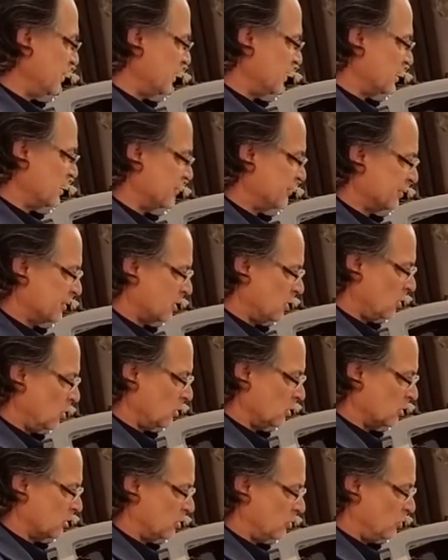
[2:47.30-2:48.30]
bit
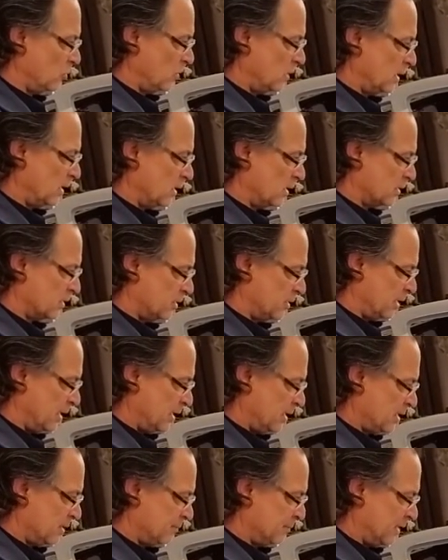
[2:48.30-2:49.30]
difficult to uh, to
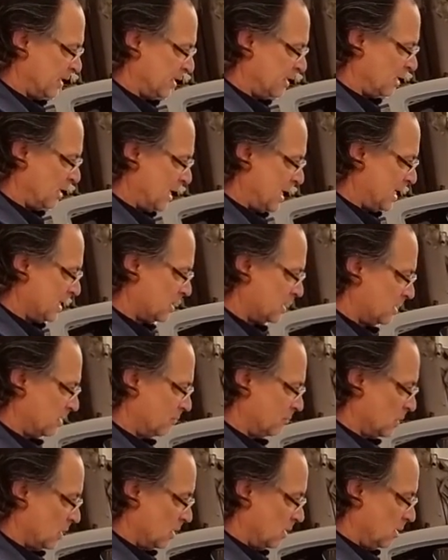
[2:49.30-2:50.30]
get up and get latched.
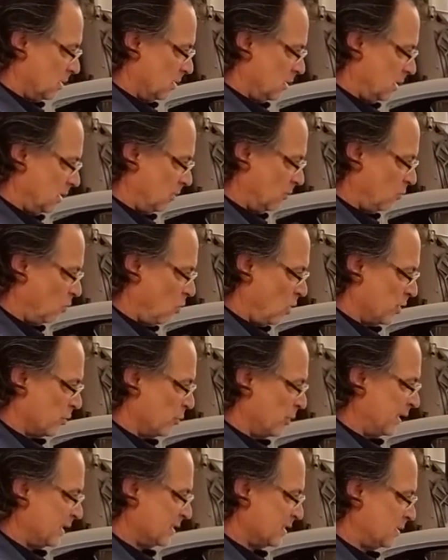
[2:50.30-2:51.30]
One
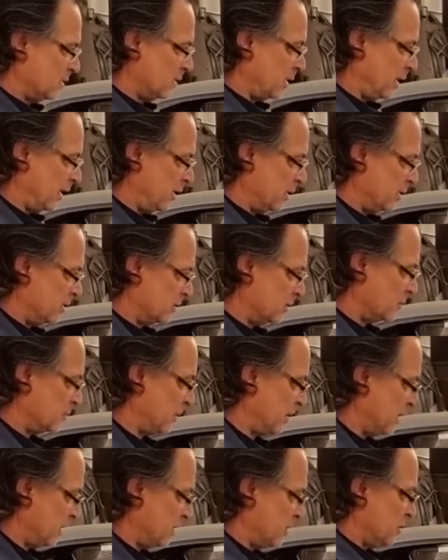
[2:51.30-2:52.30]
reason is
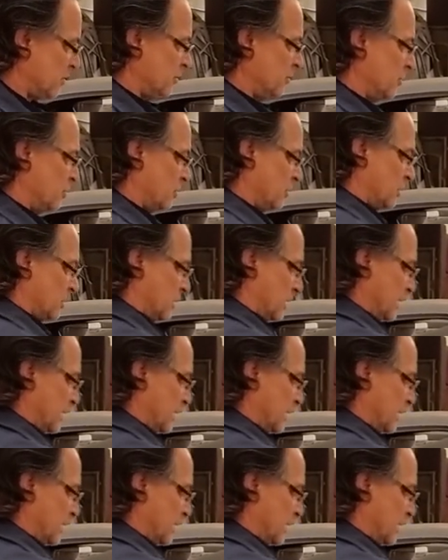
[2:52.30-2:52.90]
because there's